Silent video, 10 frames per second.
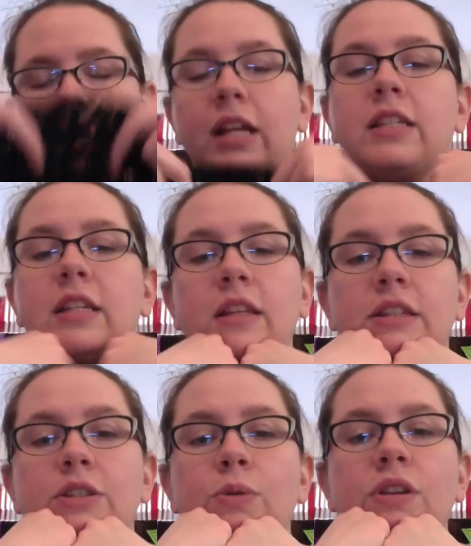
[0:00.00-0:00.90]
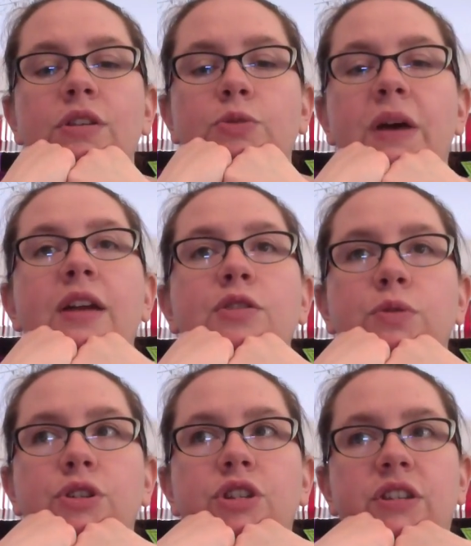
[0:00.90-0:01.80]
This is one of those patterns
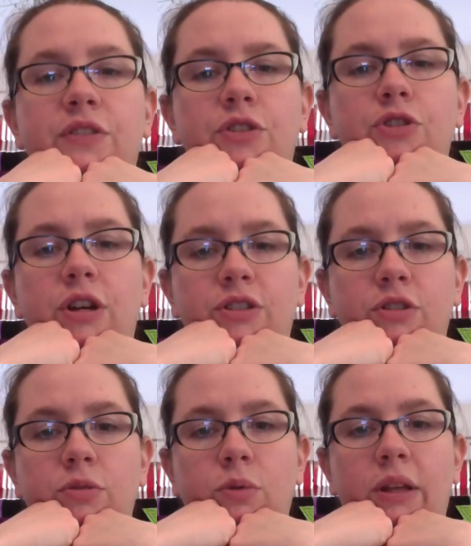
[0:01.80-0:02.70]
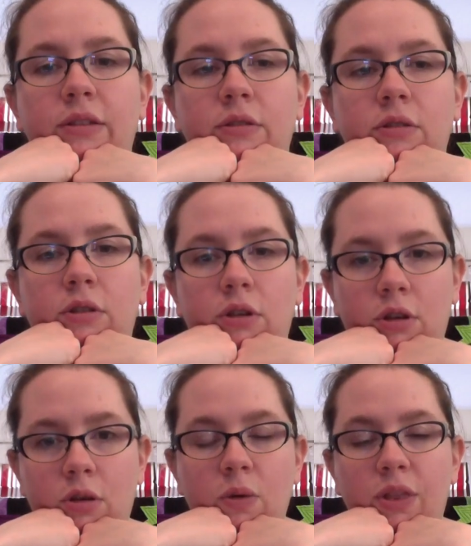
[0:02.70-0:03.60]
where you just have to trust what
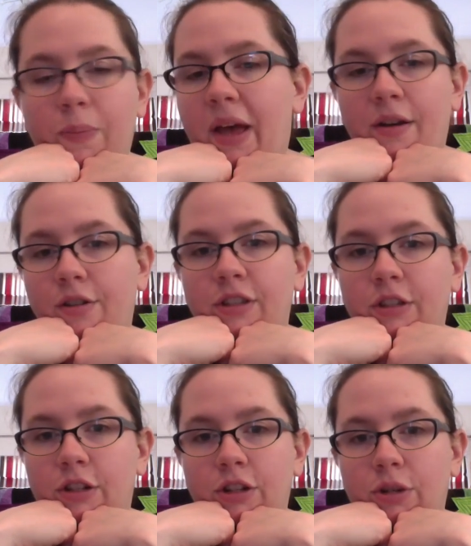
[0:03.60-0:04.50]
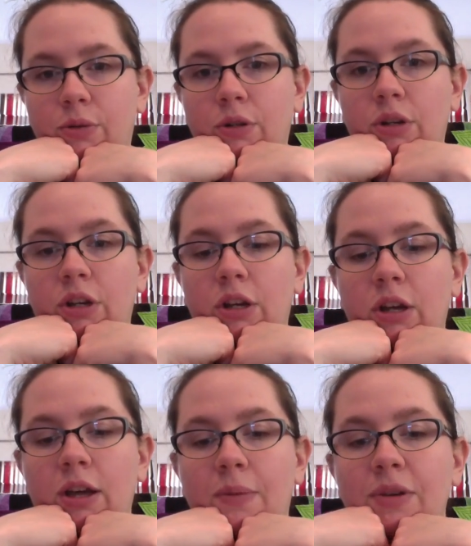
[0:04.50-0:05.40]
the pattern says to do,
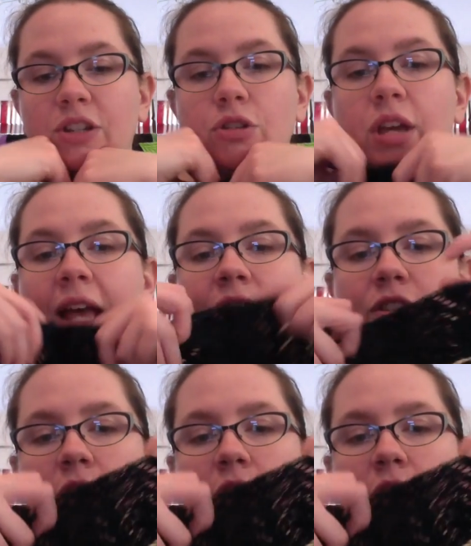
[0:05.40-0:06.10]
because you cast